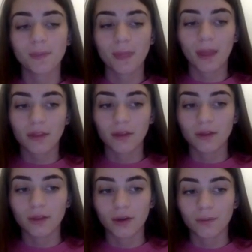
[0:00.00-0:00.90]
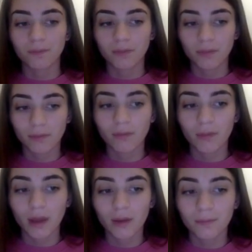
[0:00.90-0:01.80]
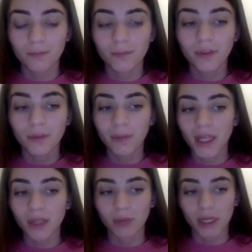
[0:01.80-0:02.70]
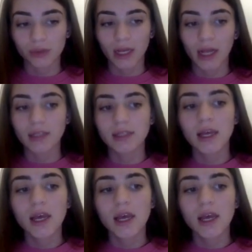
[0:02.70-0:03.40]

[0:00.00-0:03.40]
the the main materials.